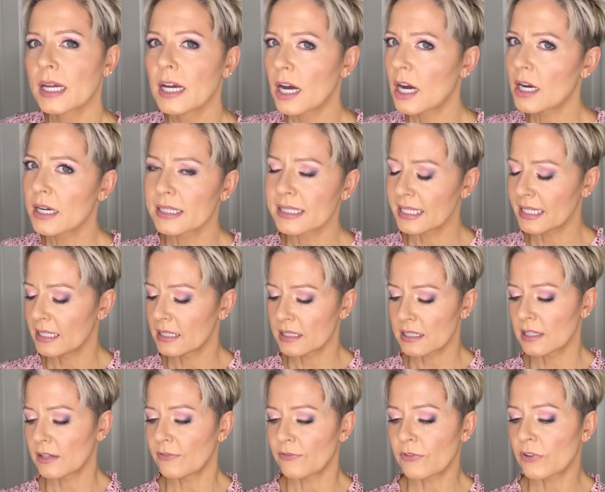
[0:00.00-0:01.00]
Aussie
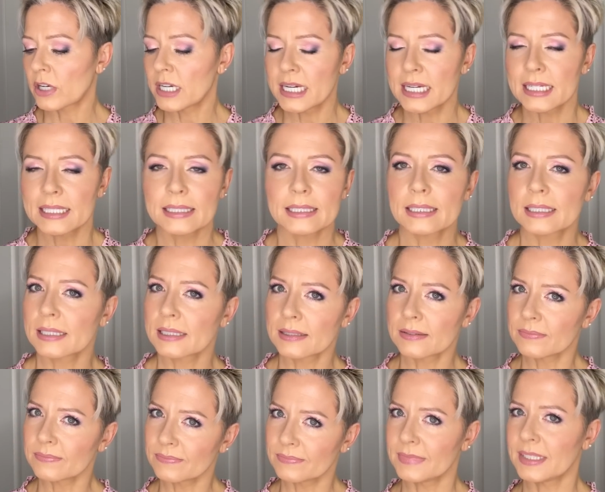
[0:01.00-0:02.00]
Instant Freeze
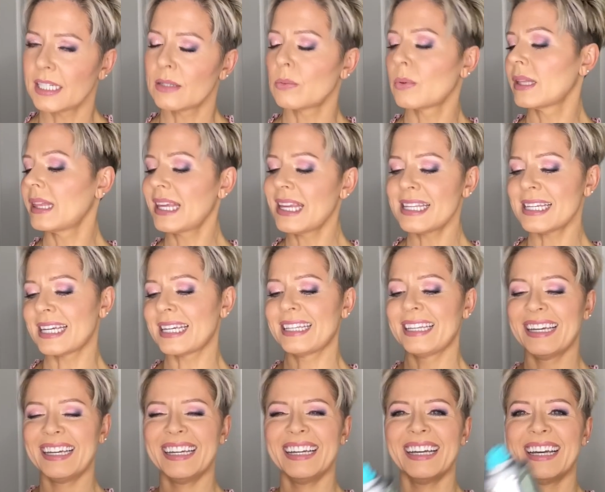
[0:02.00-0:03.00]
did what they did.
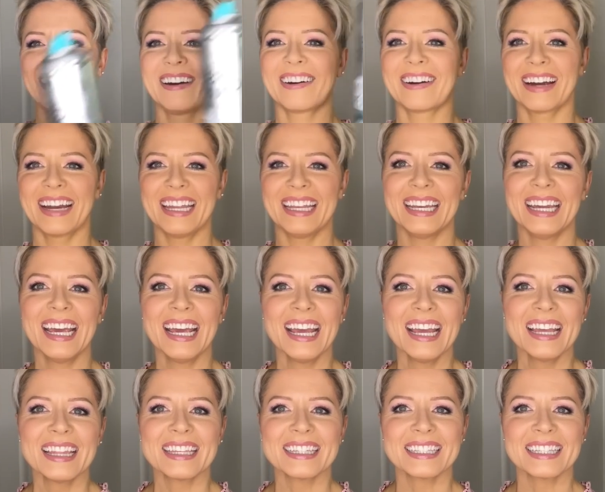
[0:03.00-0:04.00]
All right,
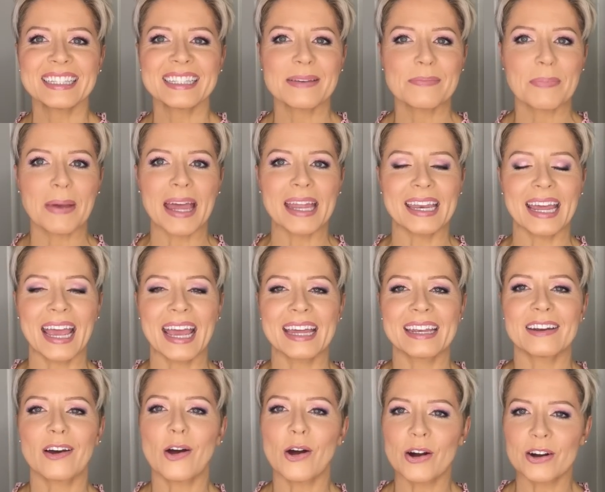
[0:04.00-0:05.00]
this is the Bed Head
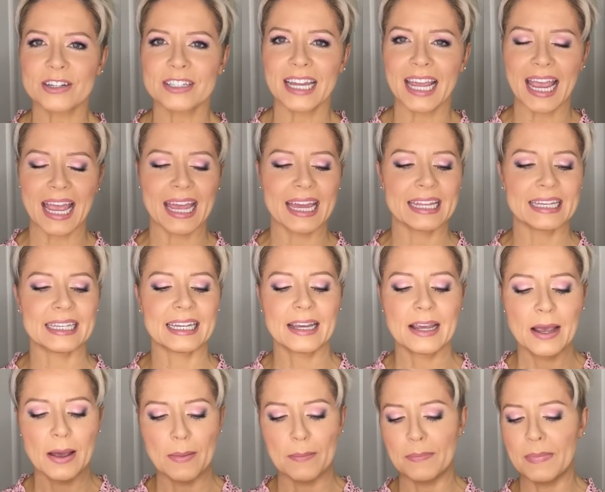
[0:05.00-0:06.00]
Hard Head
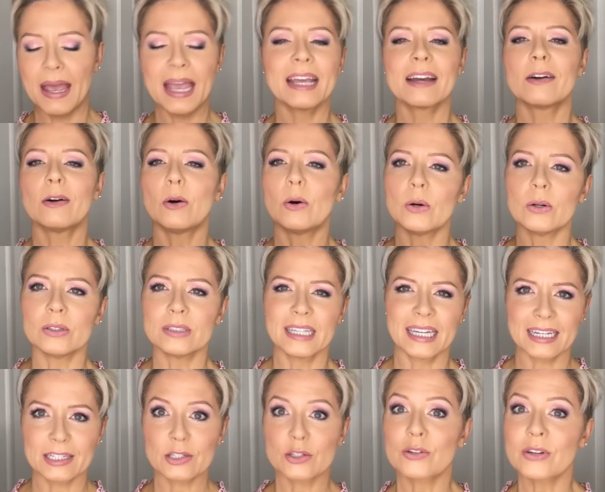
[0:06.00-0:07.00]
Mega Hold
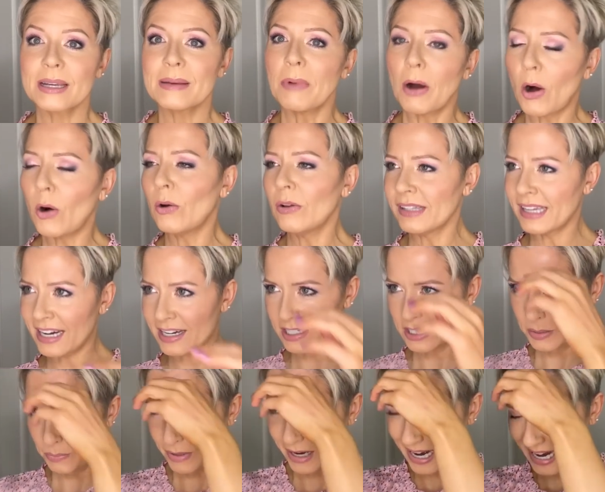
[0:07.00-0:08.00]
Extreme Hold
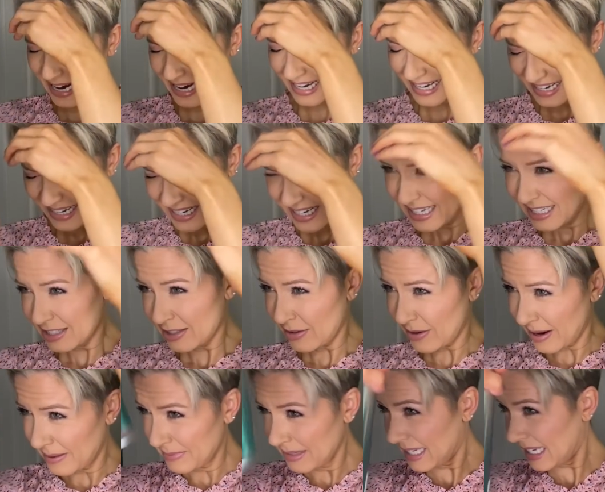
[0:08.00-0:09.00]
Hairspray. So
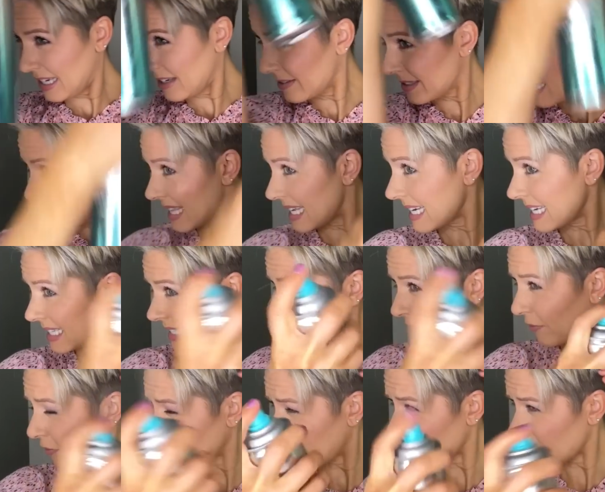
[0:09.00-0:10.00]
I'm gonna use this
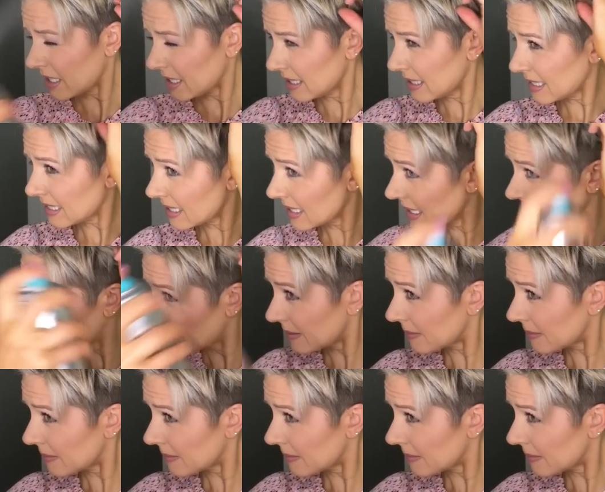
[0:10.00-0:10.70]
first.